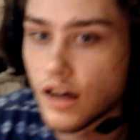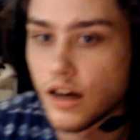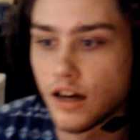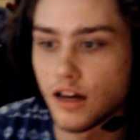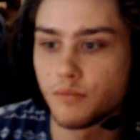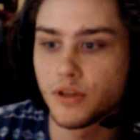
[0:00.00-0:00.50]

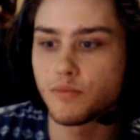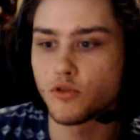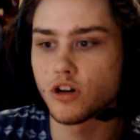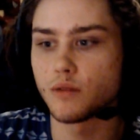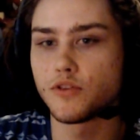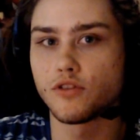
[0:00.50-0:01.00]
people were
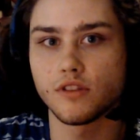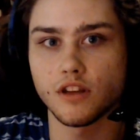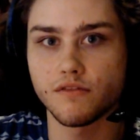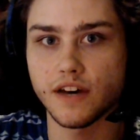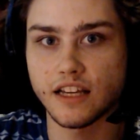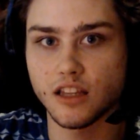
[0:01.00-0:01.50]
abusing the
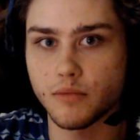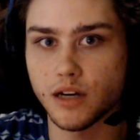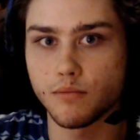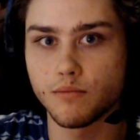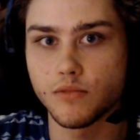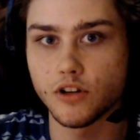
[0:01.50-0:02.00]
fact that my
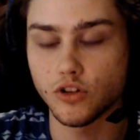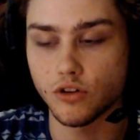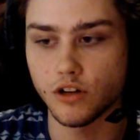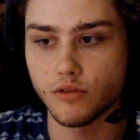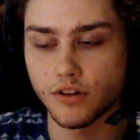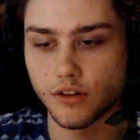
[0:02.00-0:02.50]

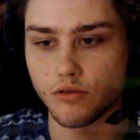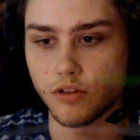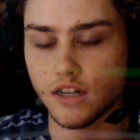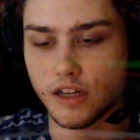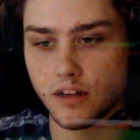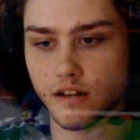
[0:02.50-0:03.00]
controller wasn't
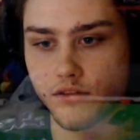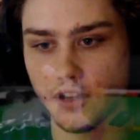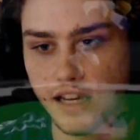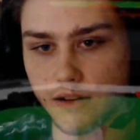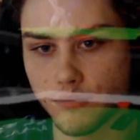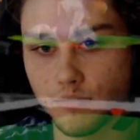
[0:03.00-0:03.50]
working for
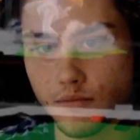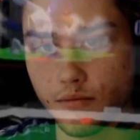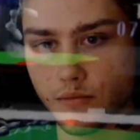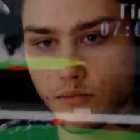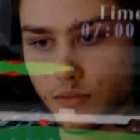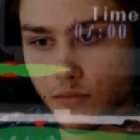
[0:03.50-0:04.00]
that
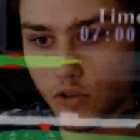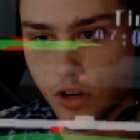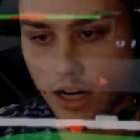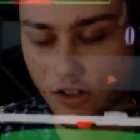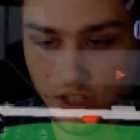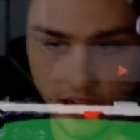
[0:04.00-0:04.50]
crouch tech